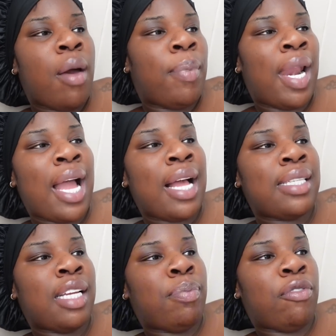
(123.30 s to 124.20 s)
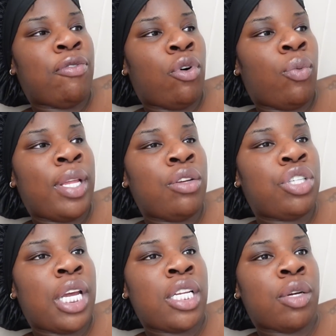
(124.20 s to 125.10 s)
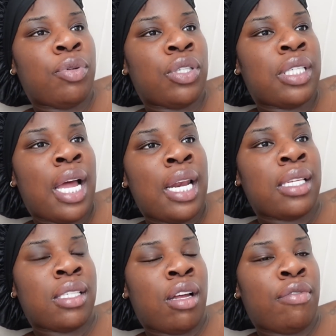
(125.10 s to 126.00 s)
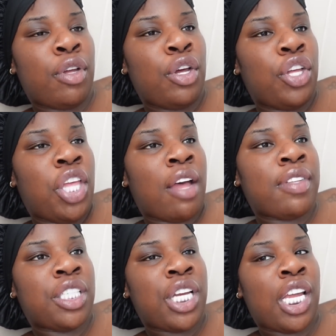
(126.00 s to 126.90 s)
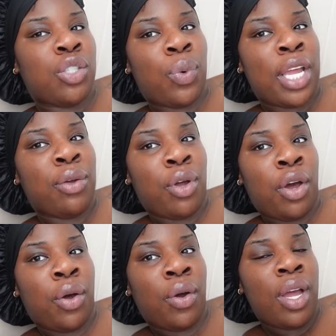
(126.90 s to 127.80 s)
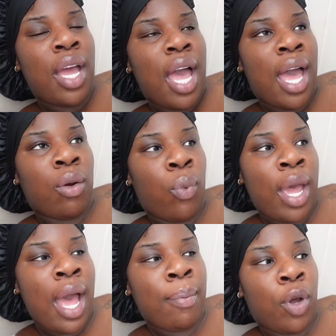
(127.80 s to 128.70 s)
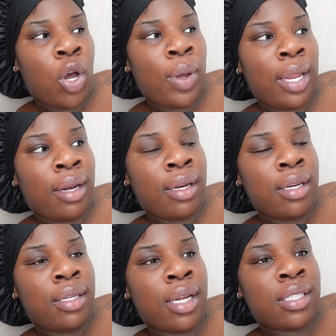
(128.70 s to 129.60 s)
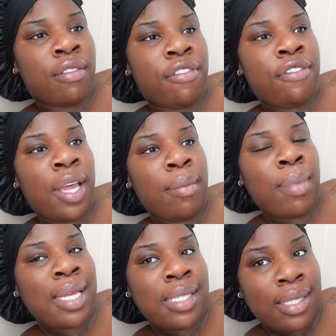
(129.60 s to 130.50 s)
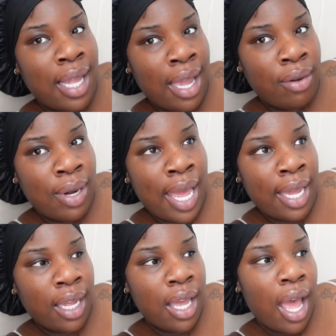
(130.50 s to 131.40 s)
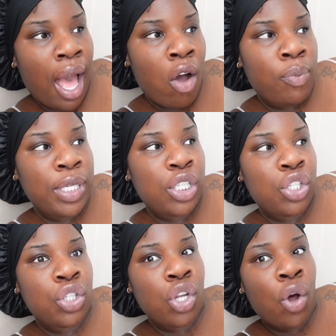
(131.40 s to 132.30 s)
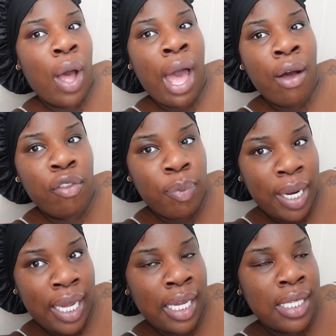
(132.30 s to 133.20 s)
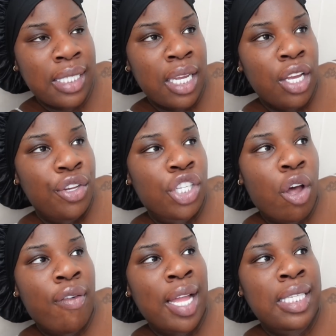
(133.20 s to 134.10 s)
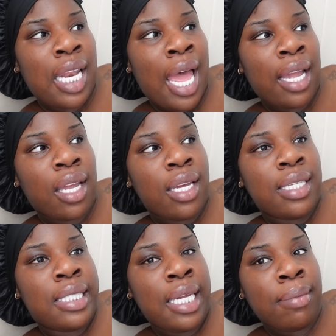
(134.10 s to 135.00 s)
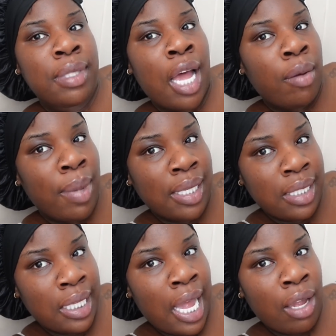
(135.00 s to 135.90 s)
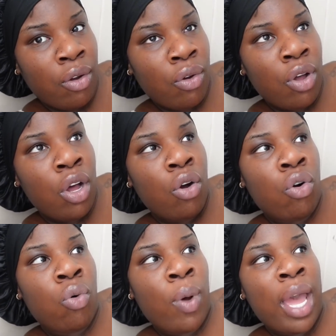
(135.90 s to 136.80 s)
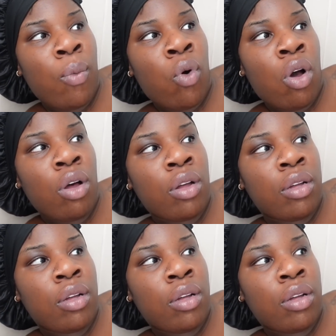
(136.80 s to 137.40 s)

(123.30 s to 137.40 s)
but like i said before when you change up your style and stuff you have to change where you go and where i'm going doesn't fit my style like i'll be so out of place so i've had to like dim down my style or wear what